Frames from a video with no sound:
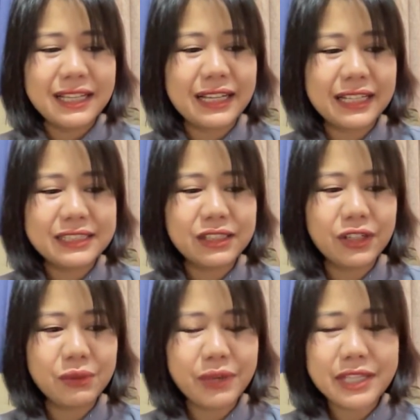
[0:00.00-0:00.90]
as
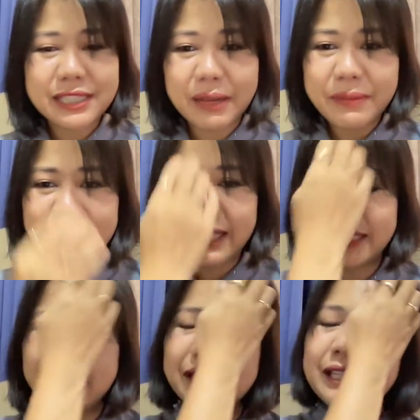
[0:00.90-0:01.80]
always, sabi
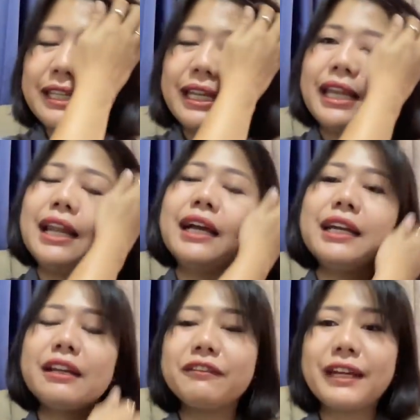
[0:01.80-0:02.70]
natin, hindi
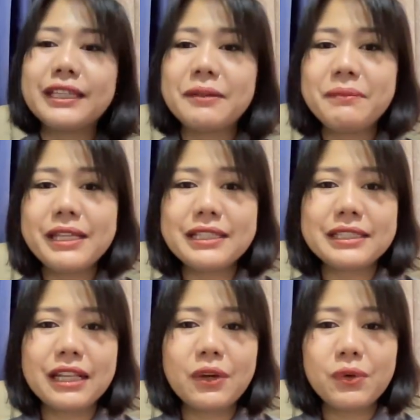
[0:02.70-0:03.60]
kailangan ng
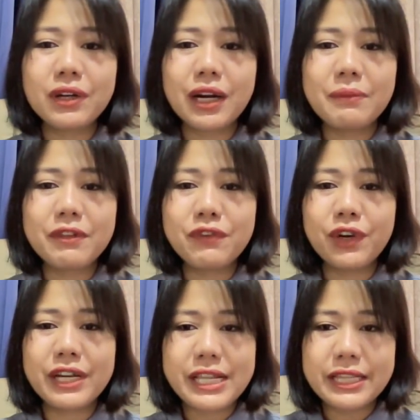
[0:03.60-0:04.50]
vitamins sa low carb if
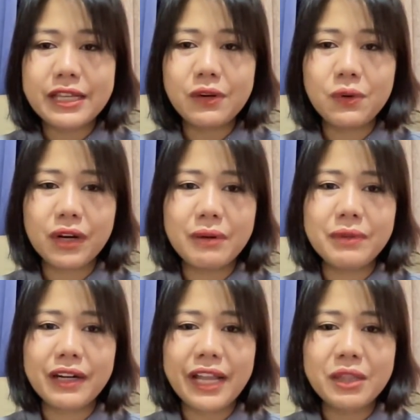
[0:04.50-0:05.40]
you are eating low
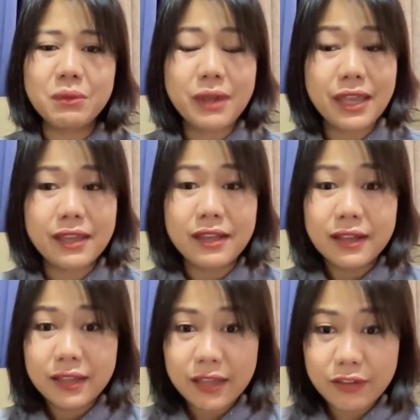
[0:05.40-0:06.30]
carb the right way.
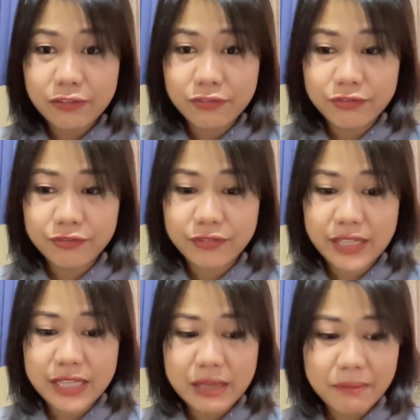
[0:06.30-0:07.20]
If
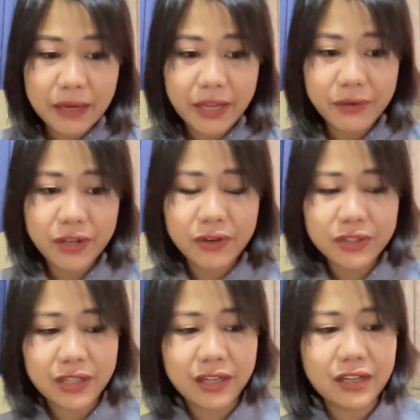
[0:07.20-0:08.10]
hindi pa kayo
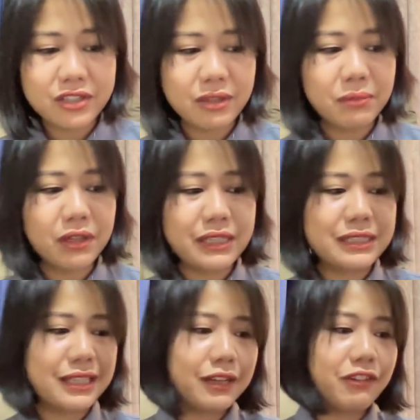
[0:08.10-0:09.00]
ganun ka-knowledgeable,
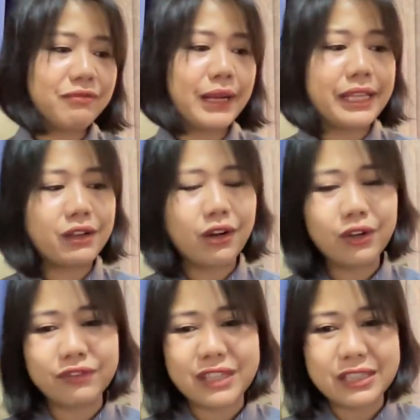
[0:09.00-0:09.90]
instead of buying all
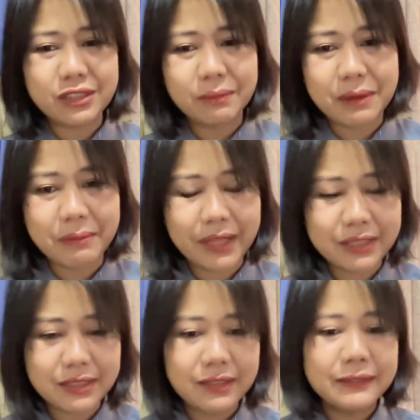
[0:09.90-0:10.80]
of these
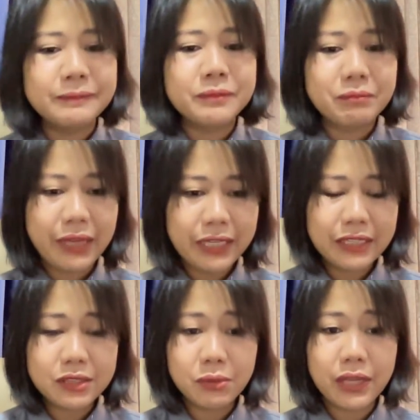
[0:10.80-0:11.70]
supplements, might
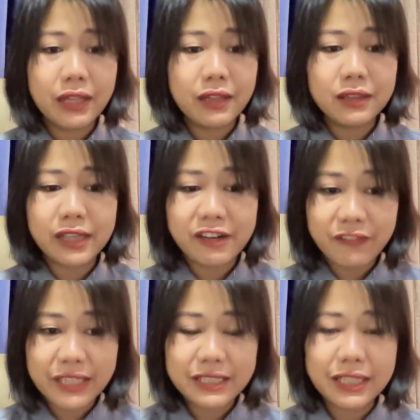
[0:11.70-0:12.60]
as well
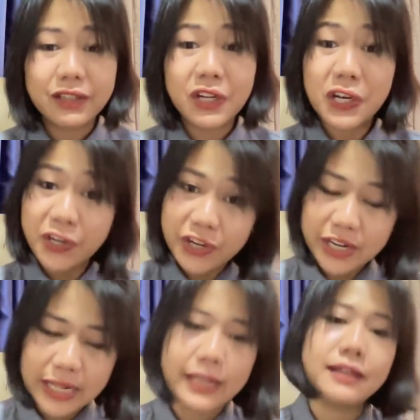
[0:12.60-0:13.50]
invest it on
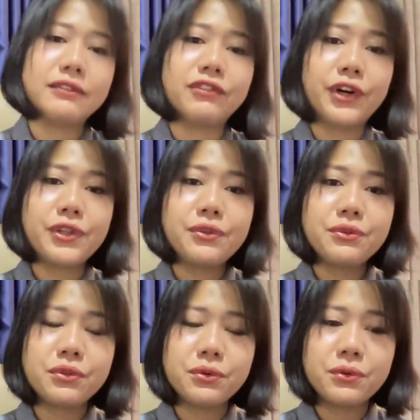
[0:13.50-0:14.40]
learning for
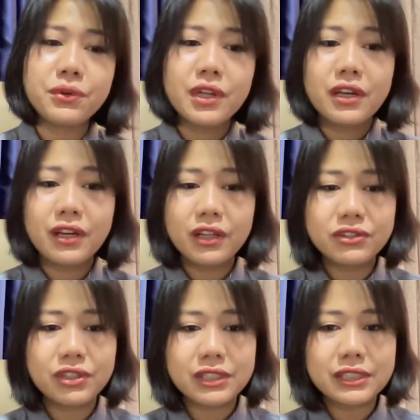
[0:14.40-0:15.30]
you to
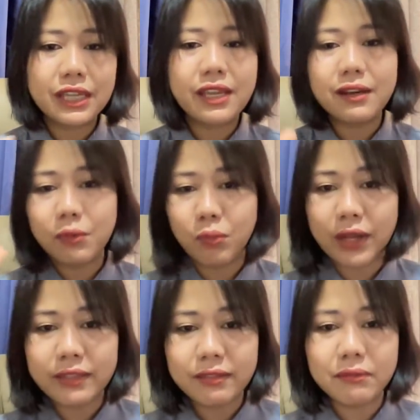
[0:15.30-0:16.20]
not just gain
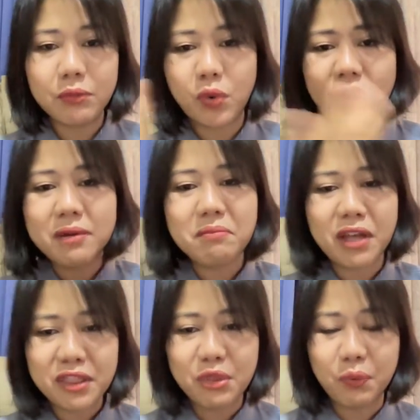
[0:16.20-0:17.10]
one
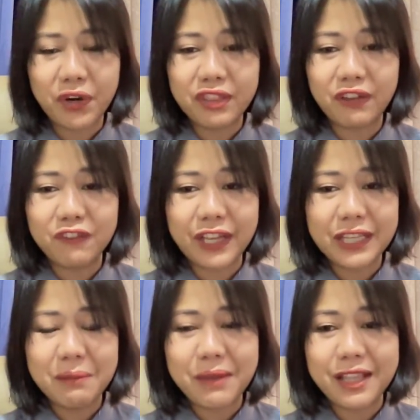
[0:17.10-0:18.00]
month worth of
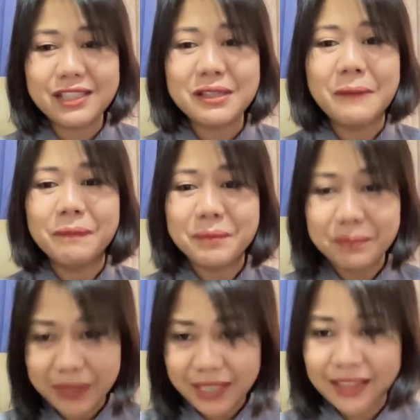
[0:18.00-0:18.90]
vitamins,
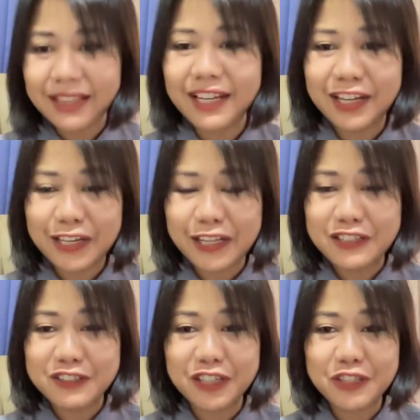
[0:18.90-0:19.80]
but the
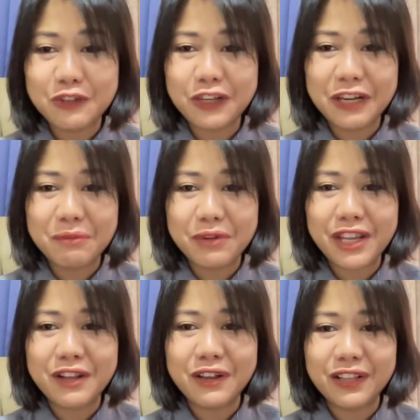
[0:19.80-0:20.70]
knowledge that you can
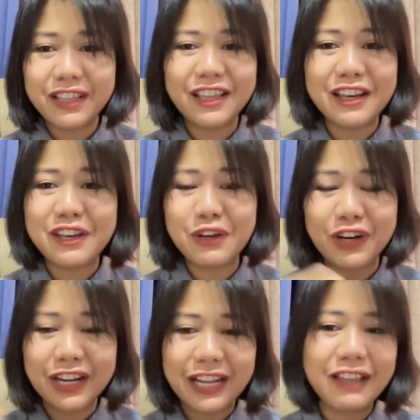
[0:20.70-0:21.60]
bring in
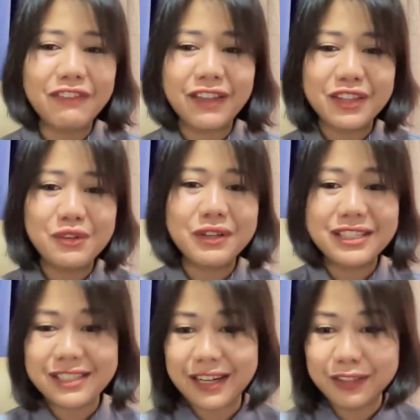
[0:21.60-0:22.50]
your life and you
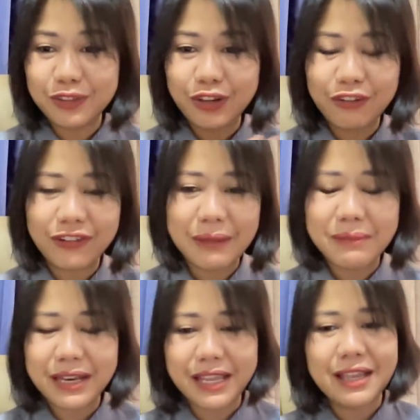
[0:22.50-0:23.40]
can share to your
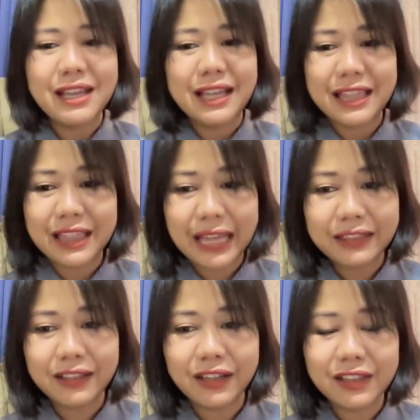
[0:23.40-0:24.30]
family.
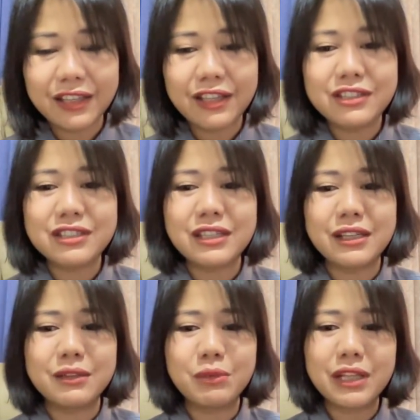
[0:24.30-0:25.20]
That knowledge,
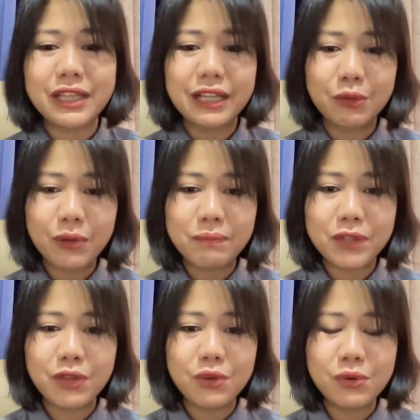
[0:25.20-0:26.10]
it will equip
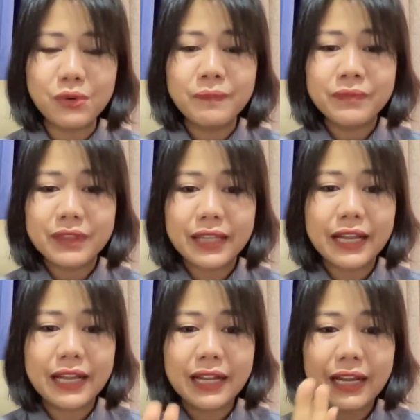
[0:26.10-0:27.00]
you
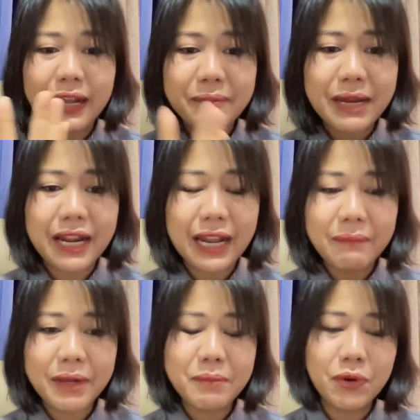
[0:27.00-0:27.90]
na
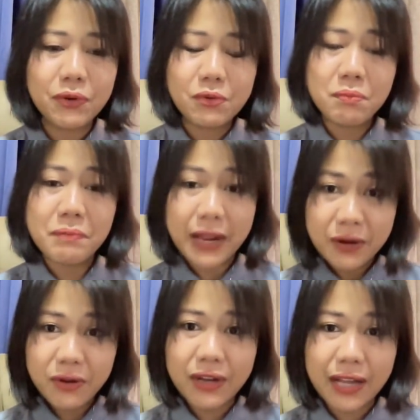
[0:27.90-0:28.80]
malalaman mo kung
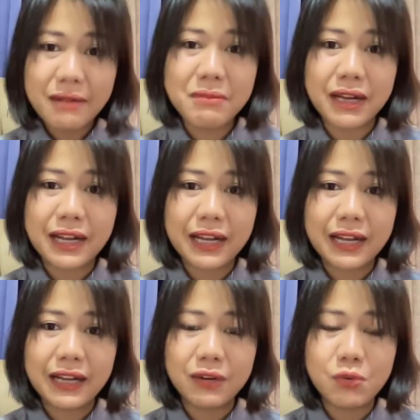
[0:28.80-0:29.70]
paano ka
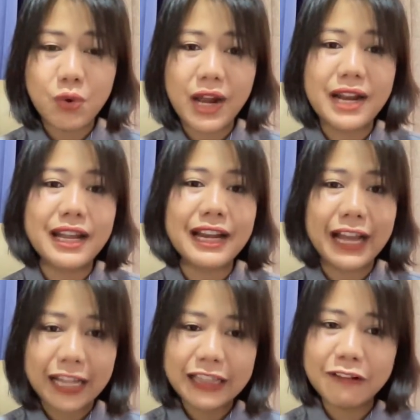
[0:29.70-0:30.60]
makakakuha ng
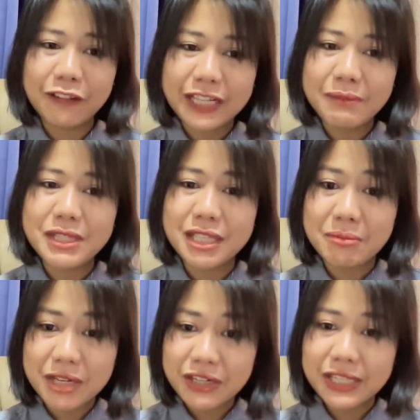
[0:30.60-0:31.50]
lahat ng vitamins and
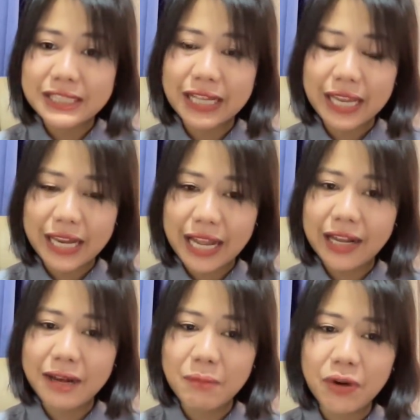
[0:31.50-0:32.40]
minerals na
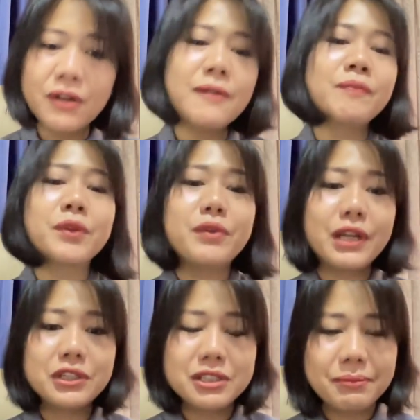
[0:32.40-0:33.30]
kailangan mo
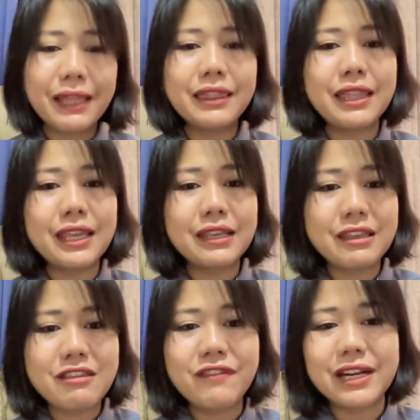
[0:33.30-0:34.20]
without spending
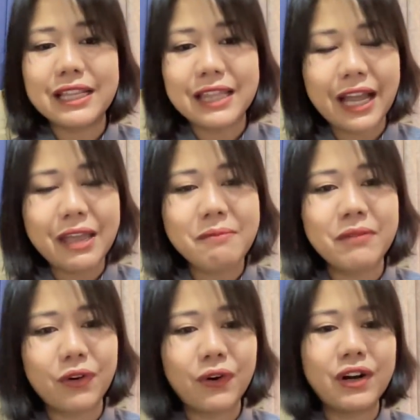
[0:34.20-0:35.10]
even a
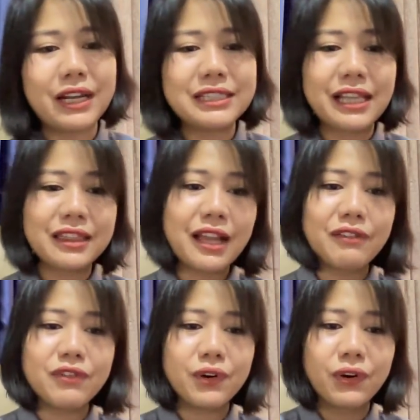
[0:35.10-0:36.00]
dime or a
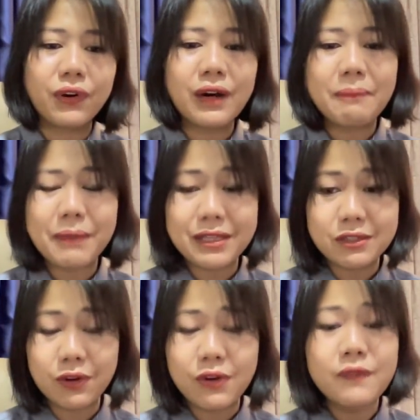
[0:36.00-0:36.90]
centavo or a
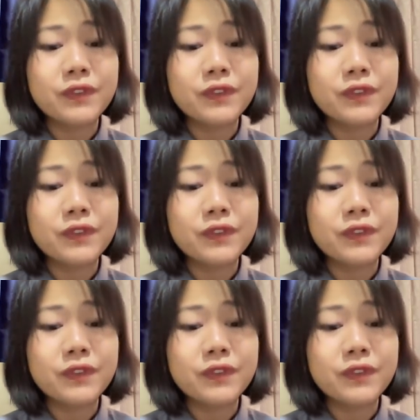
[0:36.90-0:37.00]
peso